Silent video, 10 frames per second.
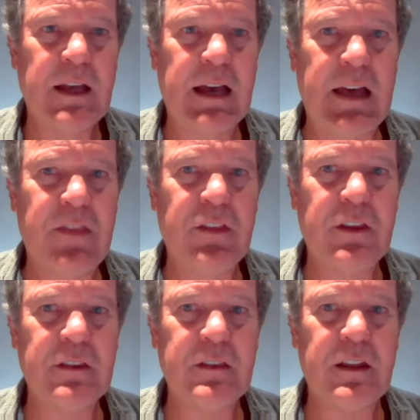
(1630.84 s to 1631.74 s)
I
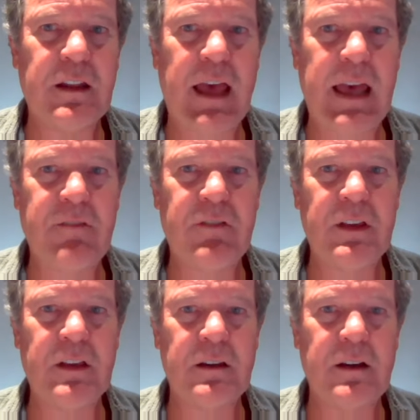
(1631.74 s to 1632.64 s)
think that
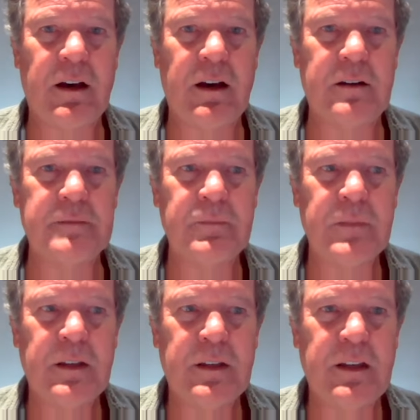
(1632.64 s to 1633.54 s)
having uh,
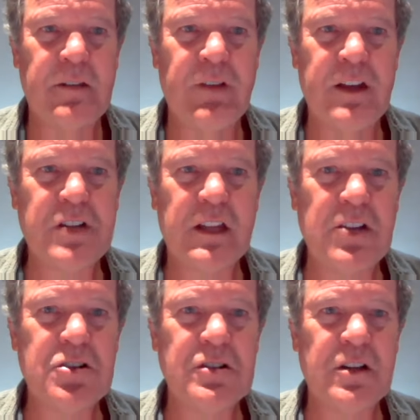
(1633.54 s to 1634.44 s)

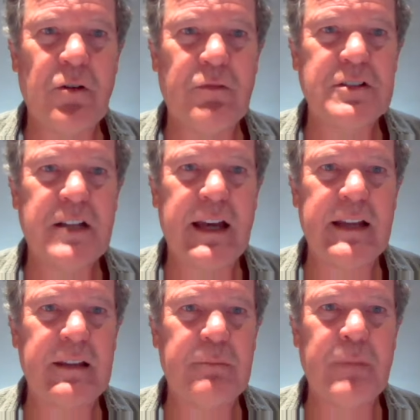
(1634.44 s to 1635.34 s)
investigations and
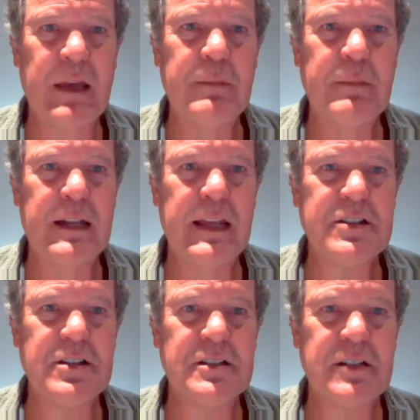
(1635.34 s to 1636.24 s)
oversight may be
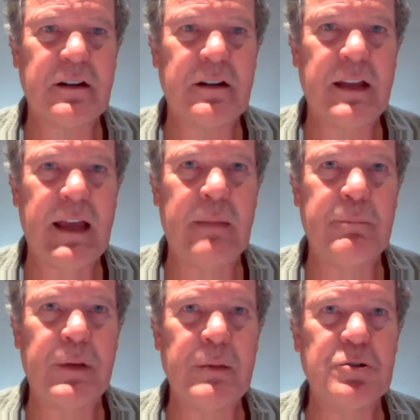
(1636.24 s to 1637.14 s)
necessary,
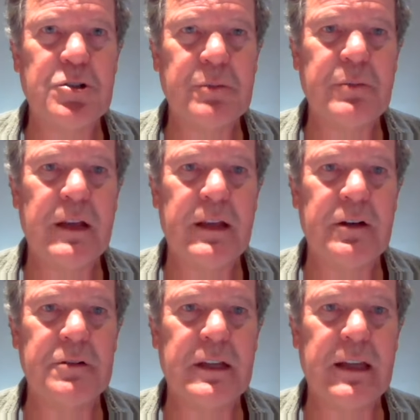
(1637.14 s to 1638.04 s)
and people should be
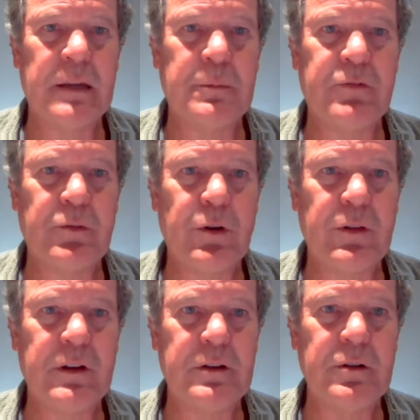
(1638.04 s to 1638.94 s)
held accountable for what
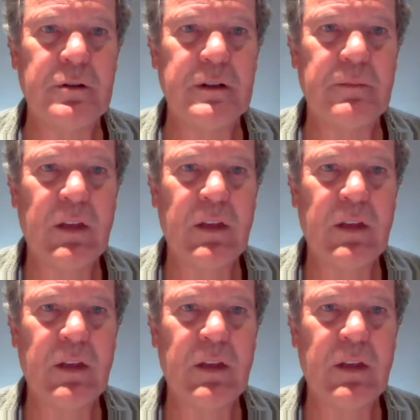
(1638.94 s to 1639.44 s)
they're doing.